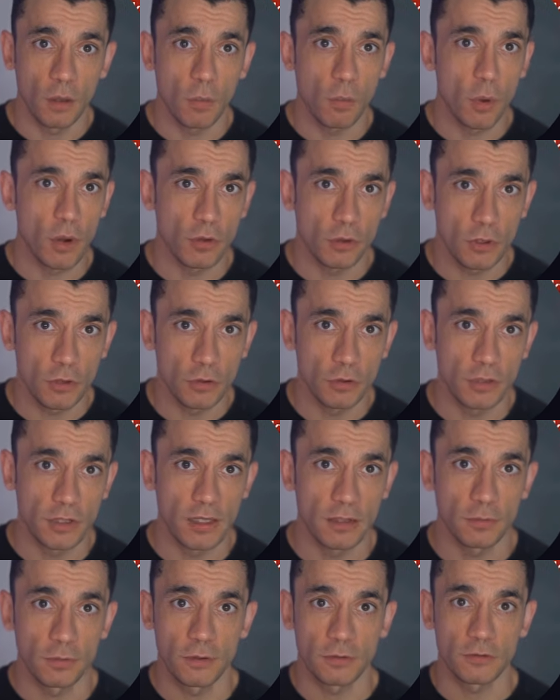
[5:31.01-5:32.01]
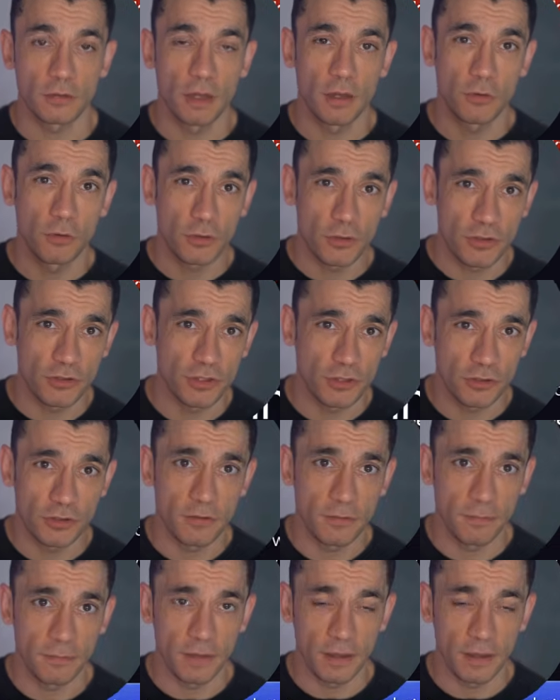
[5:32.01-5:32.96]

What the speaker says: while you keep the final decision.